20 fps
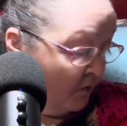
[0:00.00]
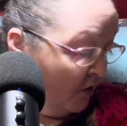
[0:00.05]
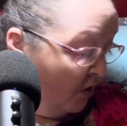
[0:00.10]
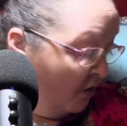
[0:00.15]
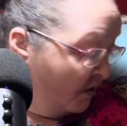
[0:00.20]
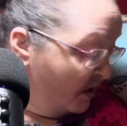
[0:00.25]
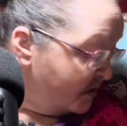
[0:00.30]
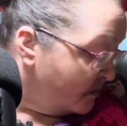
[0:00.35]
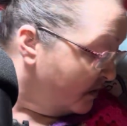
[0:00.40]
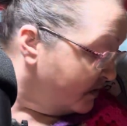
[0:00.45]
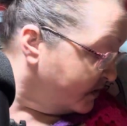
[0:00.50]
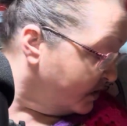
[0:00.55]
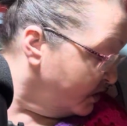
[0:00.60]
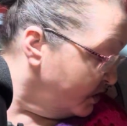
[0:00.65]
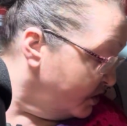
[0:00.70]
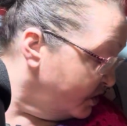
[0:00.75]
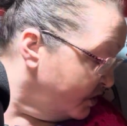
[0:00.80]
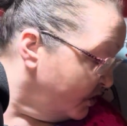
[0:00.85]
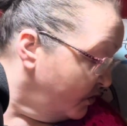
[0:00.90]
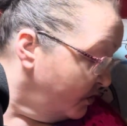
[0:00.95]
Oh, that's what I was going to
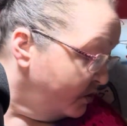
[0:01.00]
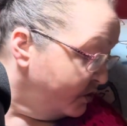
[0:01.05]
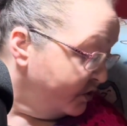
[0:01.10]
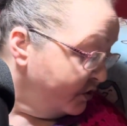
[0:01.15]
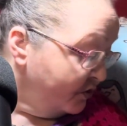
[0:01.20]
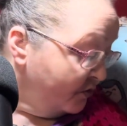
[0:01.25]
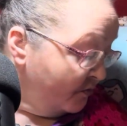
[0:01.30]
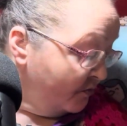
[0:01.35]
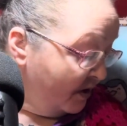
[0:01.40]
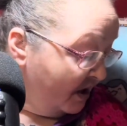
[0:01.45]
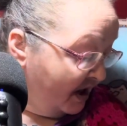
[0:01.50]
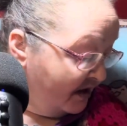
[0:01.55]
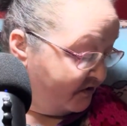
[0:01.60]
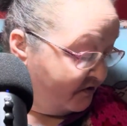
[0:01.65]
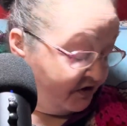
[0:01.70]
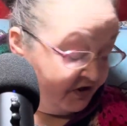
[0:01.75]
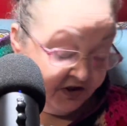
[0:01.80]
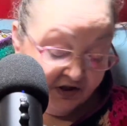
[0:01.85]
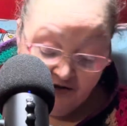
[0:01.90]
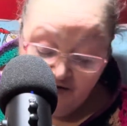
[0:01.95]
show you too. I had to
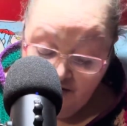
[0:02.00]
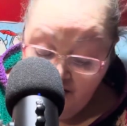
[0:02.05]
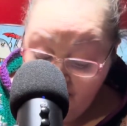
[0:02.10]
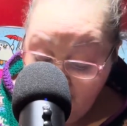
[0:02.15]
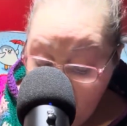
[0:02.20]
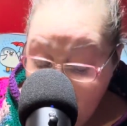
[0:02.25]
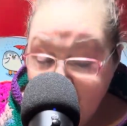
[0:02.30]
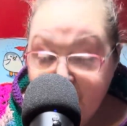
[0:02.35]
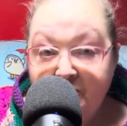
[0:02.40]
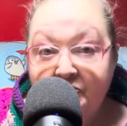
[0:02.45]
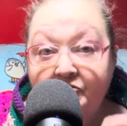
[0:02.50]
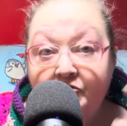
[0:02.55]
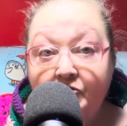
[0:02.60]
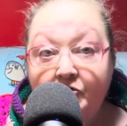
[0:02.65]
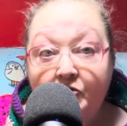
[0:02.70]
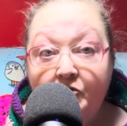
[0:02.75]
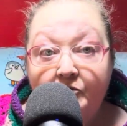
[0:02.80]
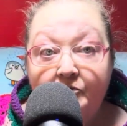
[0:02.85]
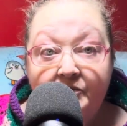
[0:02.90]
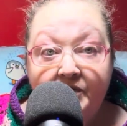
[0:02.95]
dig that out
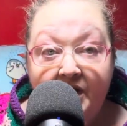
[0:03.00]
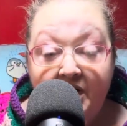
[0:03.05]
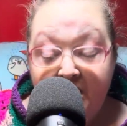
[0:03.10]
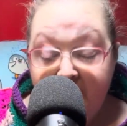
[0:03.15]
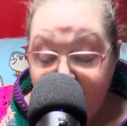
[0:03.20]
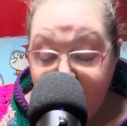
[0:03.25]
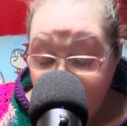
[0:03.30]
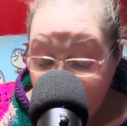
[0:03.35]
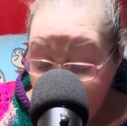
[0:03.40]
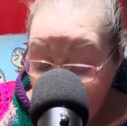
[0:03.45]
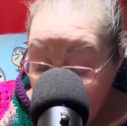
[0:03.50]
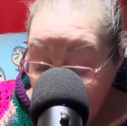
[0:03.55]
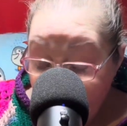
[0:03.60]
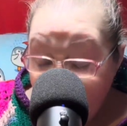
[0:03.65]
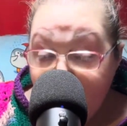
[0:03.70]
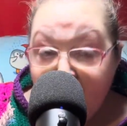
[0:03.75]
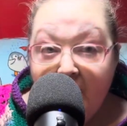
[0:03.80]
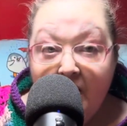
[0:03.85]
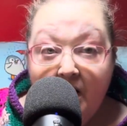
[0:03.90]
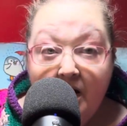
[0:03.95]
before the end.
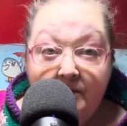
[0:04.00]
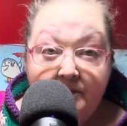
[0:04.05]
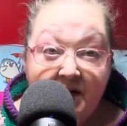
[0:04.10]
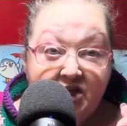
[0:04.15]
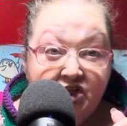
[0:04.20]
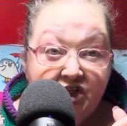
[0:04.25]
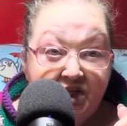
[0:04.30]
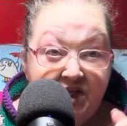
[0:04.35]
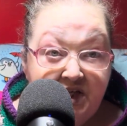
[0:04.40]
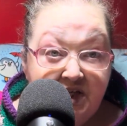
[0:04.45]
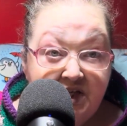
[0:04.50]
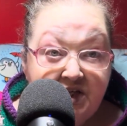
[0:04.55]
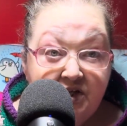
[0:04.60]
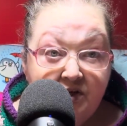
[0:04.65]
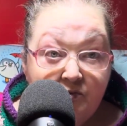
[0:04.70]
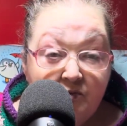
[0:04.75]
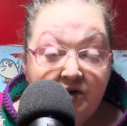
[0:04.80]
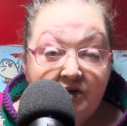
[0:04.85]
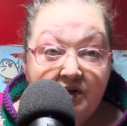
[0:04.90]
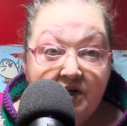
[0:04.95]
I'm actually knitting
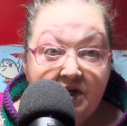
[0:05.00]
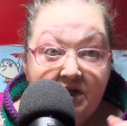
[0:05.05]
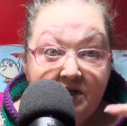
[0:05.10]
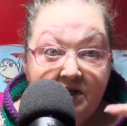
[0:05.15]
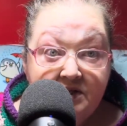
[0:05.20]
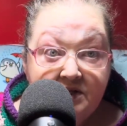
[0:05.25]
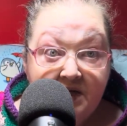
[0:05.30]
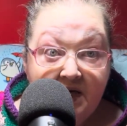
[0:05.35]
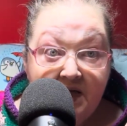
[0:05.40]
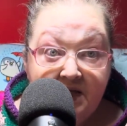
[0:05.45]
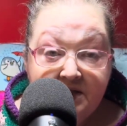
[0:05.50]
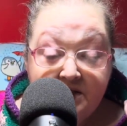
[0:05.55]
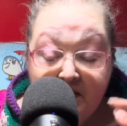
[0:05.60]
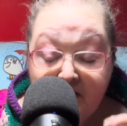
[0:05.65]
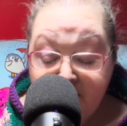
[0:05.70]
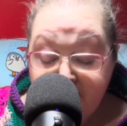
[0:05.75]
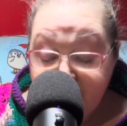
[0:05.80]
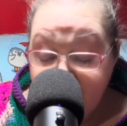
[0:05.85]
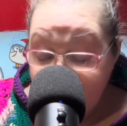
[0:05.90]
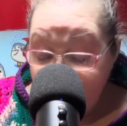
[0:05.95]
one of these as
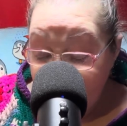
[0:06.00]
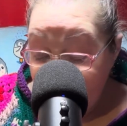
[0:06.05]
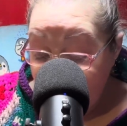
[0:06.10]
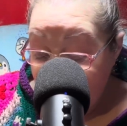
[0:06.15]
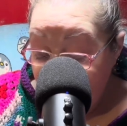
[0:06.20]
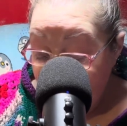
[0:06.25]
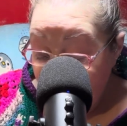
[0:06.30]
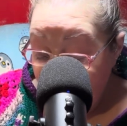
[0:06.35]
I speak.